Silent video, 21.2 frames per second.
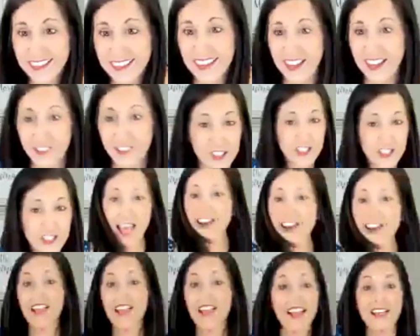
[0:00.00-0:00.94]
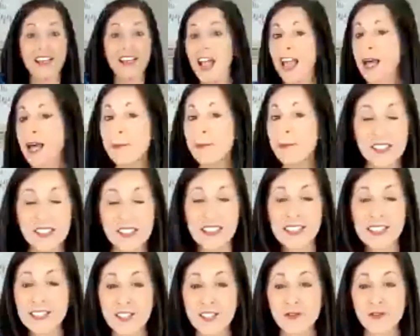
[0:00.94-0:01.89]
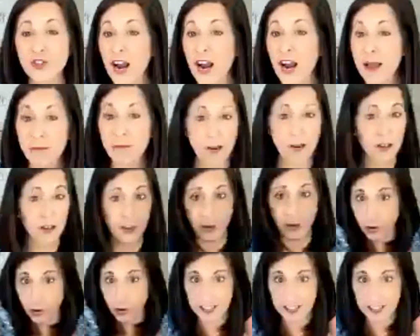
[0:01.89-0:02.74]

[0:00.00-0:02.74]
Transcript: and the satellite embassies of tribe are your